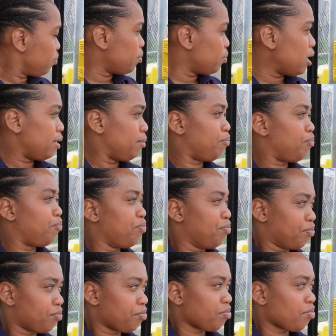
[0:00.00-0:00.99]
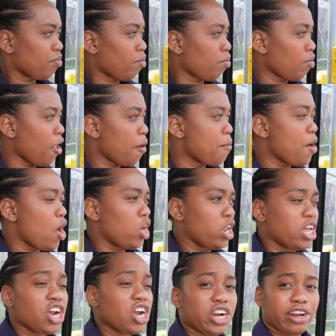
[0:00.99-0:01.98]
But I'm
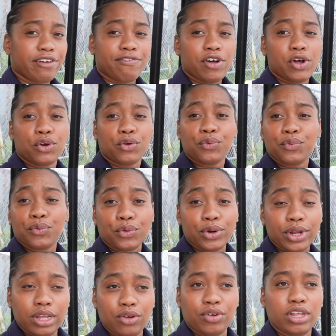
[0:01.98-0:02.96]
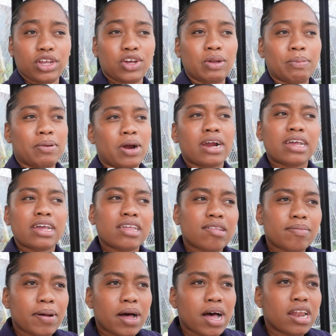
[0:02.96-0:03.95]
down here and I found a really, really good parking
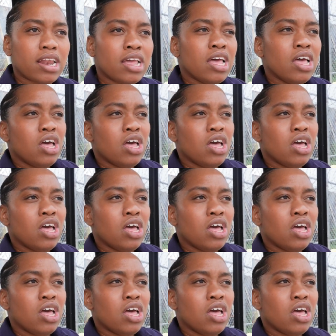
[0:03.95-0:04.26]
spot.